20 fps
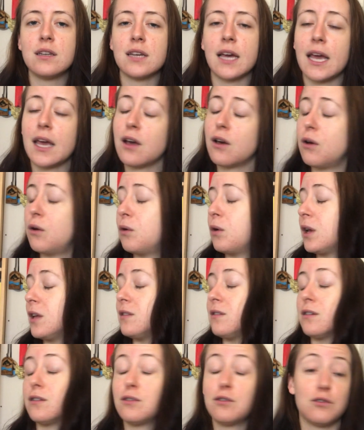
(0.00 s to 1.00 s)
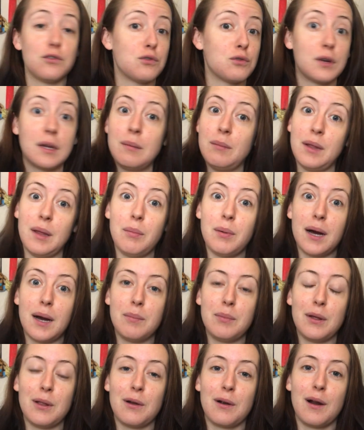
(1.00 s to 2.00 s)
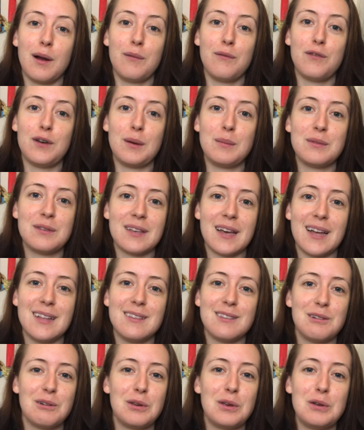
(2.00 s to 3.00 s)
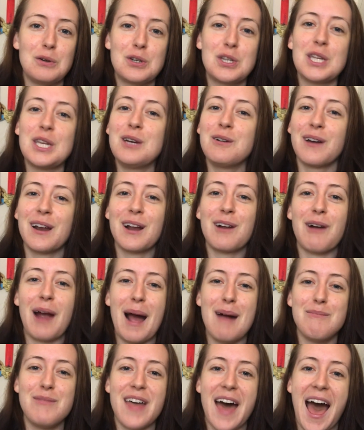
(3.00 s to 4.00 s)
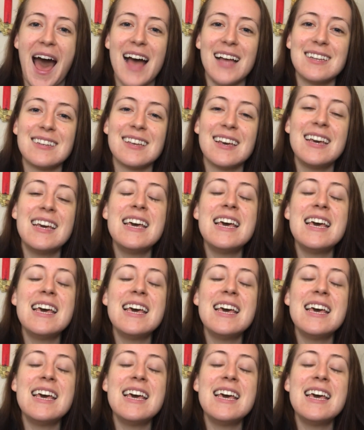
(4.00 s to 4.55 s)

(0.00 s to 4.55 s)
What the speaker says: Diet Coke is extremely popular on film sets, so usually you want to grab that.